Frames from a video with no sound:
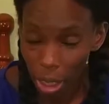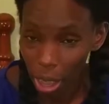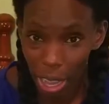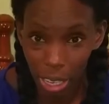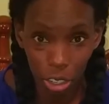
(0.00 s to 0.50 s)

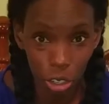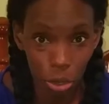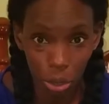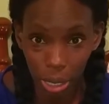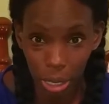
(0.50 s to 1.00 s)
I didn't
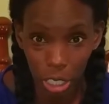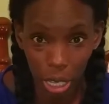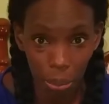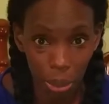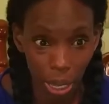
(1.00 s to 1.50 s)
know that a
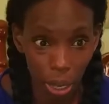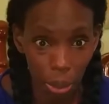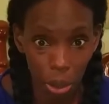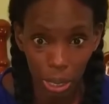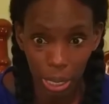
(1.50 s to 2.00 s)
job came
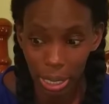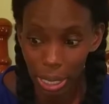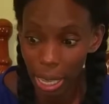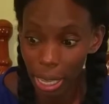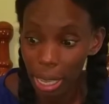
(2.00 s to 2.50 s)
out and
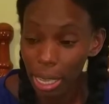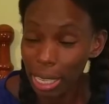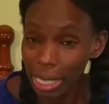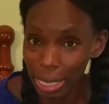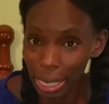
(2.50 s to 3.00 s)
say
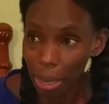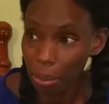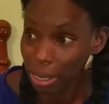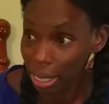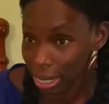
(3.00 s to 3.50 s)
it's
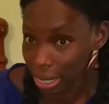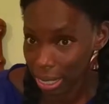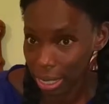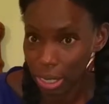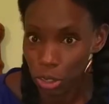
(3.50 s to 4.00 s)
labeled,
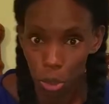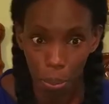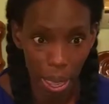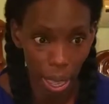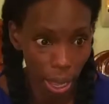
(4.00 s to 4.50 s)
this is for
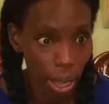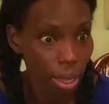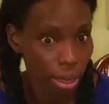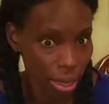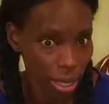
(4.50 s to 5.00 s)
male,
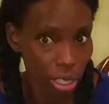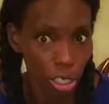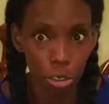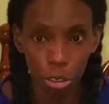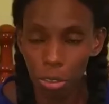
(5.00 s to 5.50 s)
this
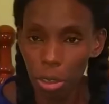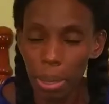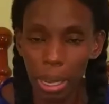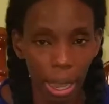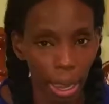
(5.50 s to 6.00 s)
is for
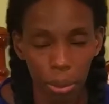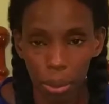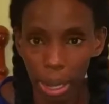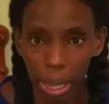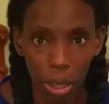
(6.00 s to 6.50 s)
female. I don't
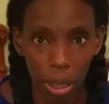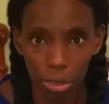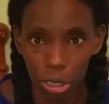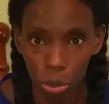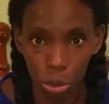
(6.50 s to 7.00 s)
like
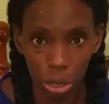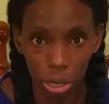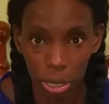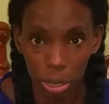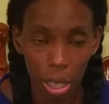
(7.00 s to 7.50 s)
office
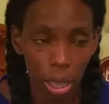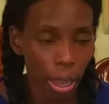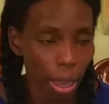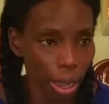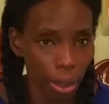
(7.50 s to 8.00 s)
works.
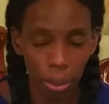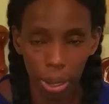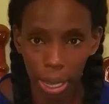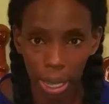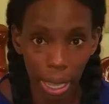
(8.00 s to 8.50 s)
I don't
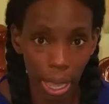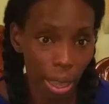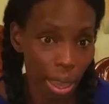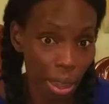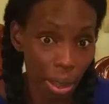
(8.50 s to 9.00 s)
like,
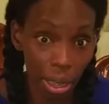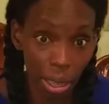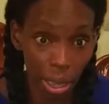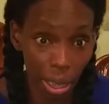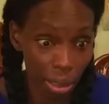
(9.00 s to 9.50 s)

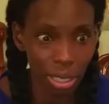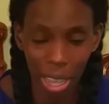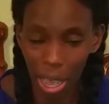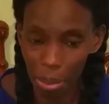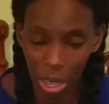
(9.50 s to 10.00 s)

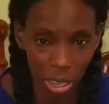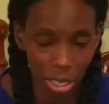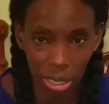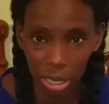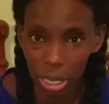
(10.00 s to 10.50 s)
I'm not gonna
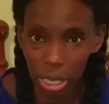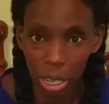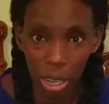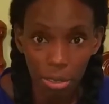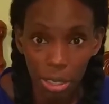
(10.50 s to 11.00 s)
sit in an
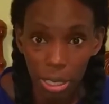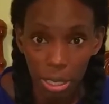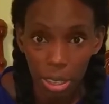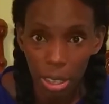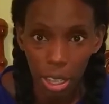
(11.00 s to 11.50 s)
office
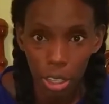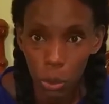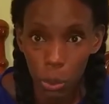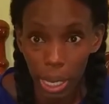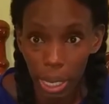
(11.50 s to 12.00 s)
and
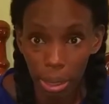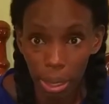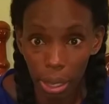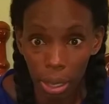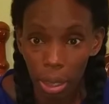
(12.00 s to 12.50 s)
do
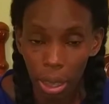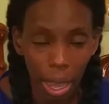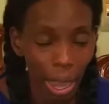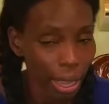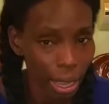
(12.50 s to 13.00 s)
anything.
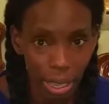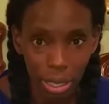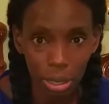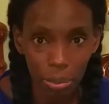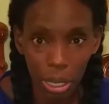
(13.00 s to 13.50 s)
I
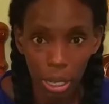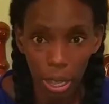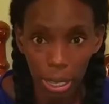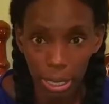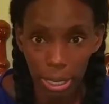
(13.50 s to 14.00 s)
hate to be
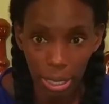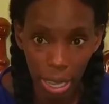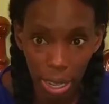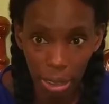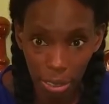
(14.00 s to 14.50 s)
locked
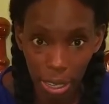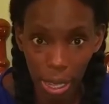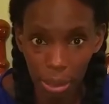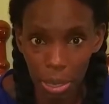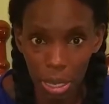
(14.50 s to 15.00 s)
inside. I feel
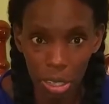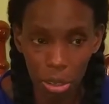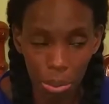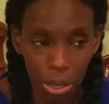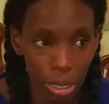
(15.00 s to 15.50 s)
like being in a
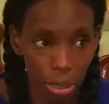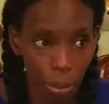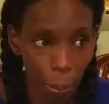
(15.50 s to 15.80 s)
prison.